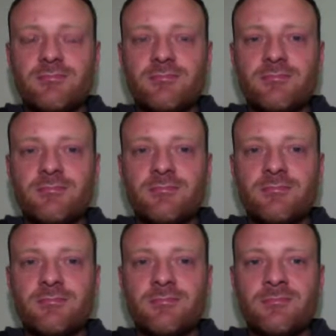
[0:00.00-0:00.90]

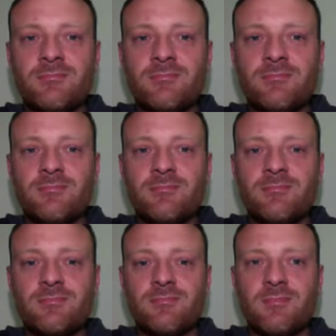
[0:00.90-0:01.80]
Nobody speaks.